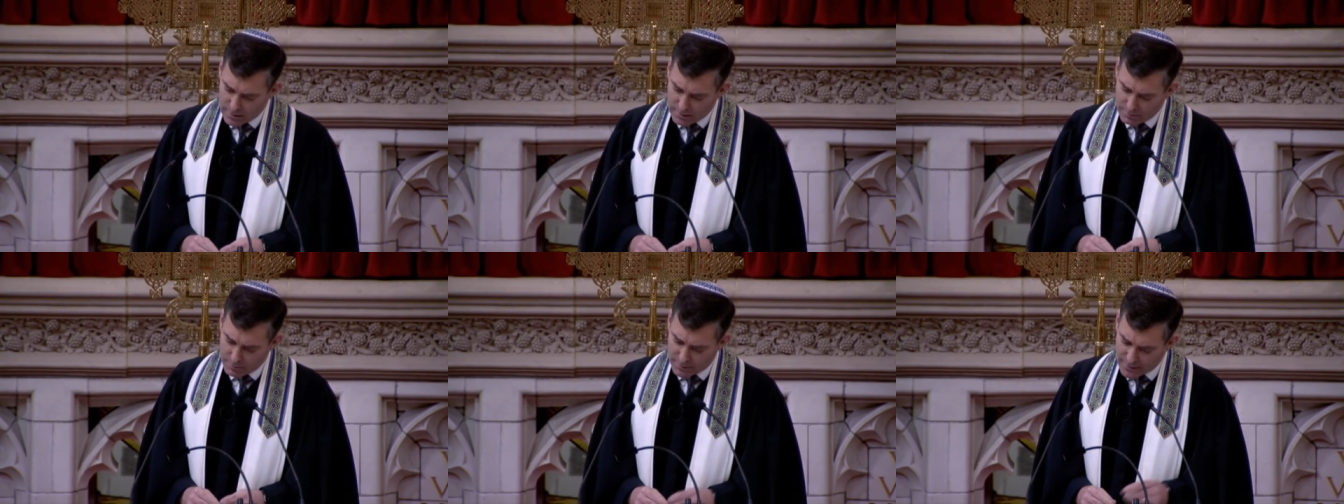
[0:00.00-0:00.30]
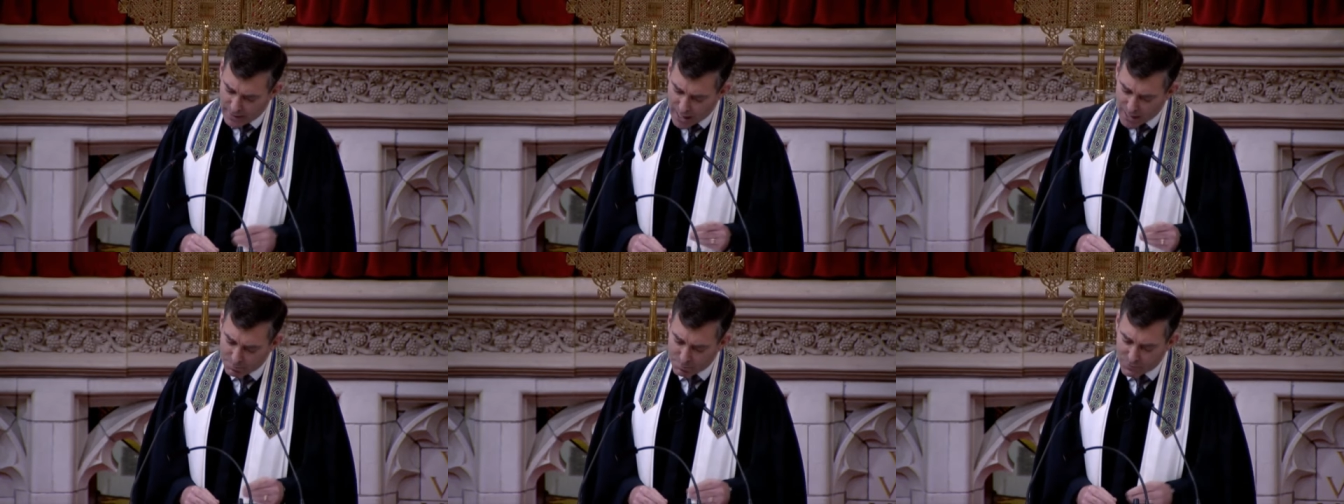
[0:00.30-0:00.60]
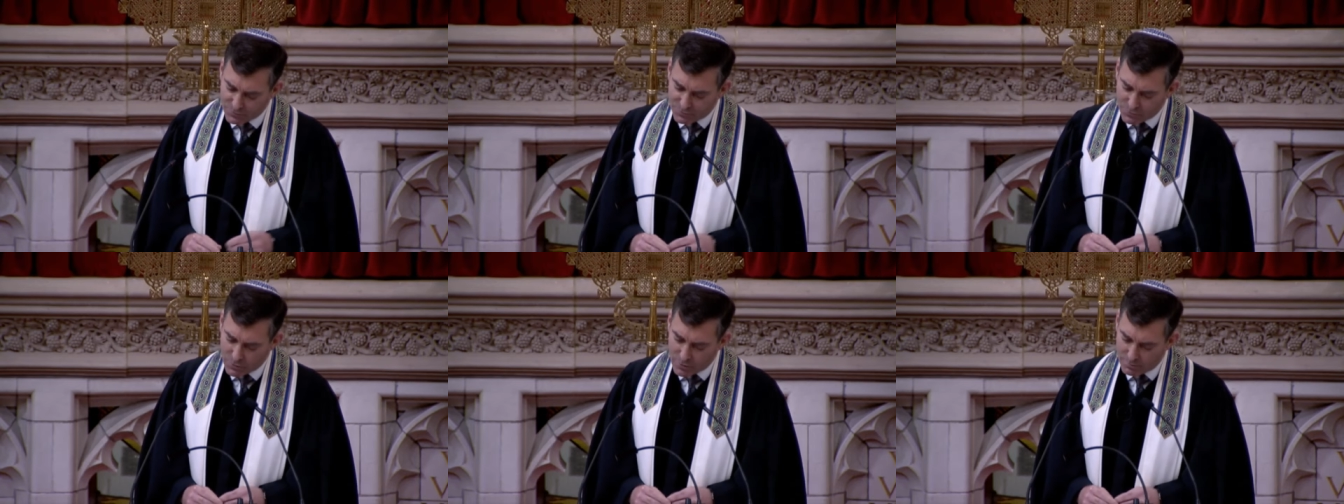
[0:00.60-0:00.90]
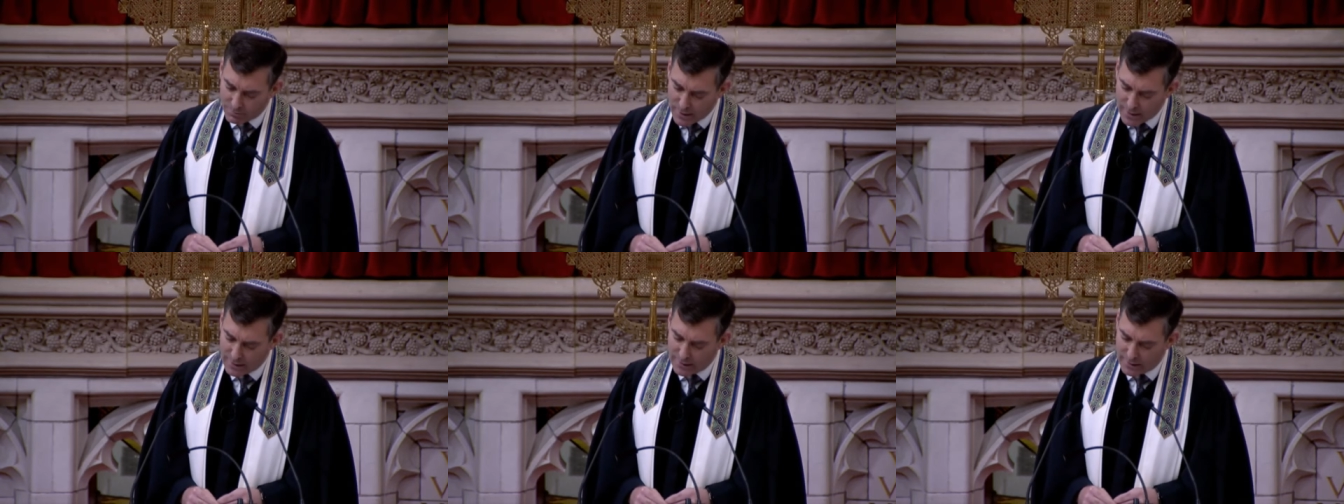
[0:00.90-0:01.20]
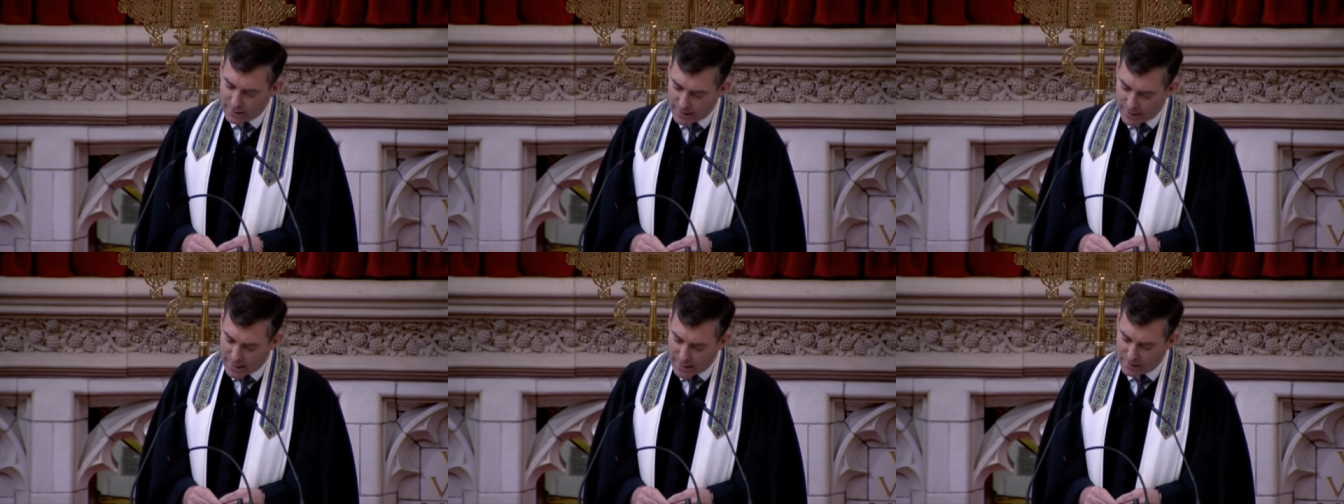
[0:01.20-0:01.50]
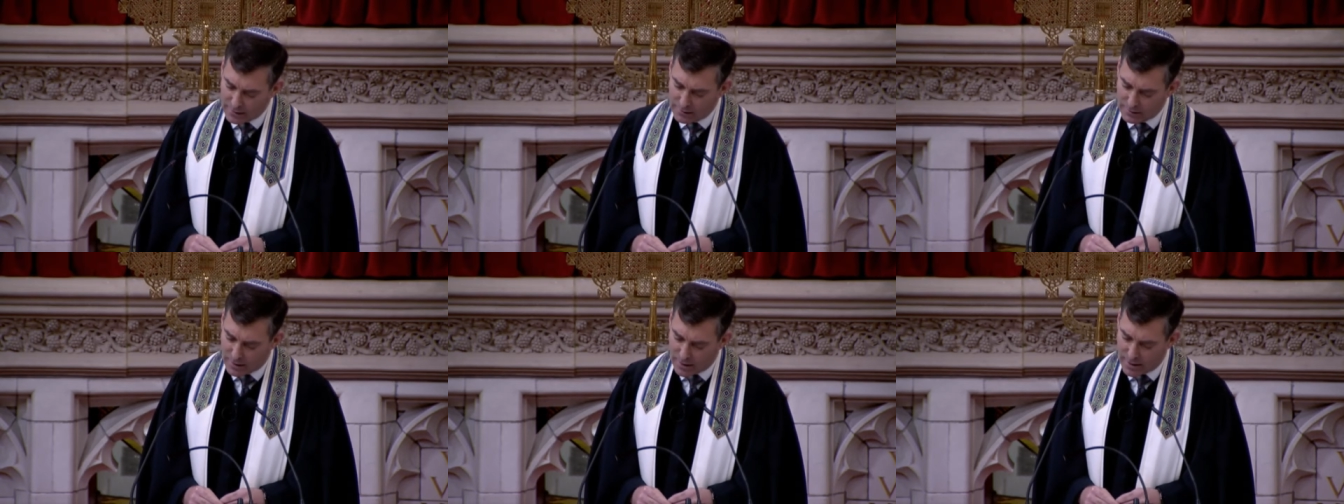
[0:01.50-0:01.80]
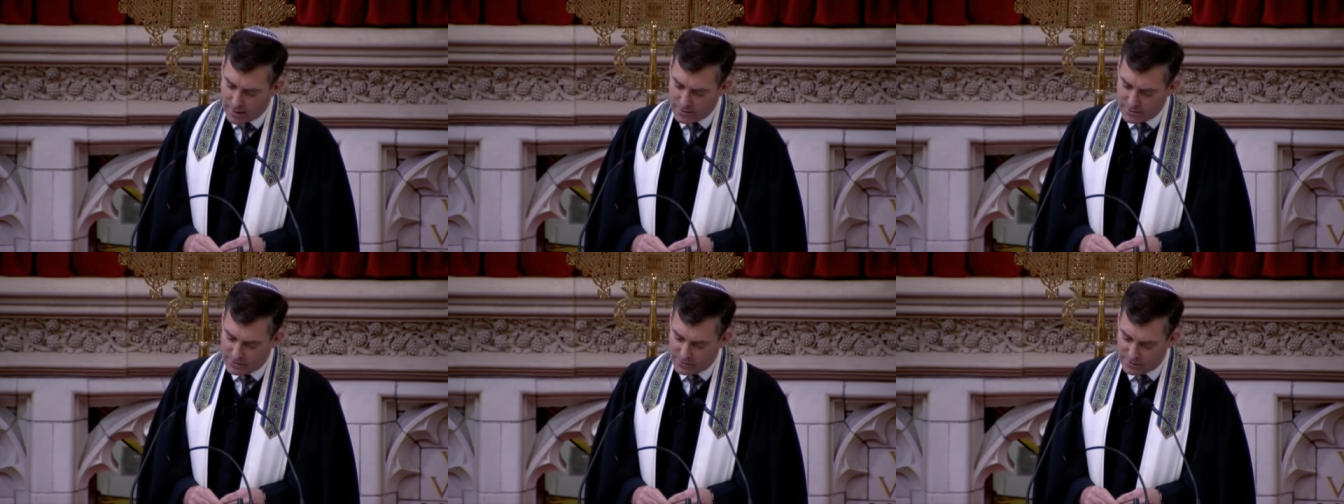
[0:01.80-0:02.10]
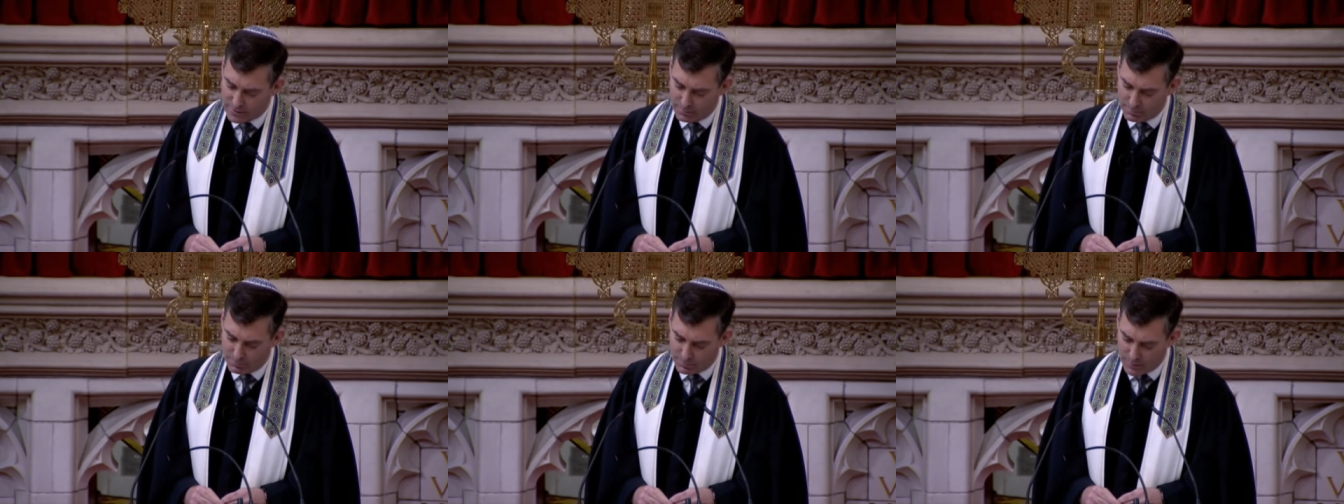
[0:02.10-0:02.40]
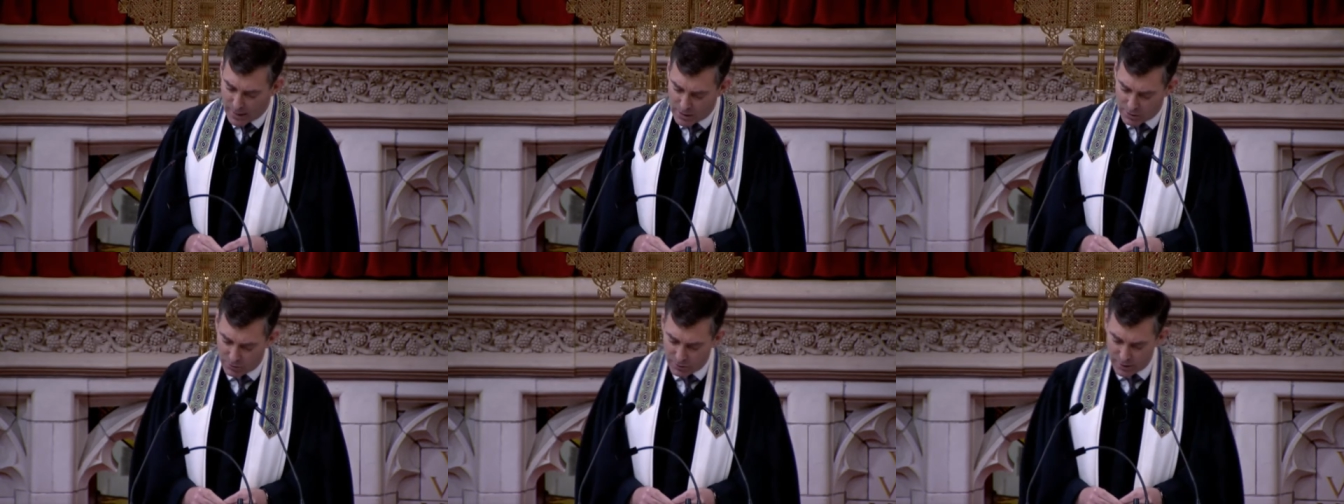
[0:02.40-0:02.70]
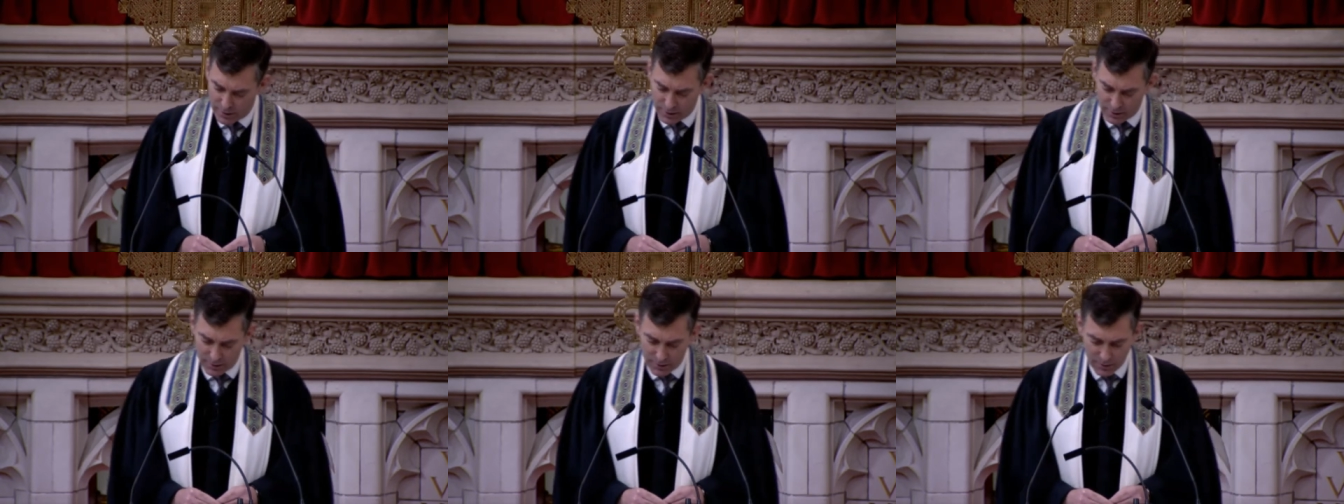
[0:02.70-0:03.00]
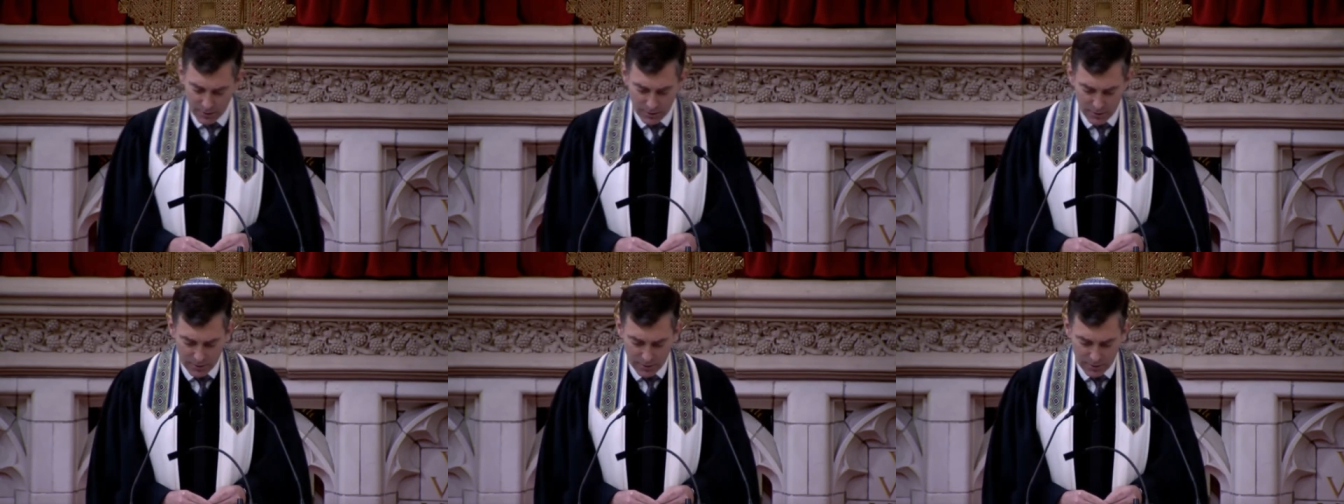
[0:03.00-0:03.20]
But not before making headlines comparing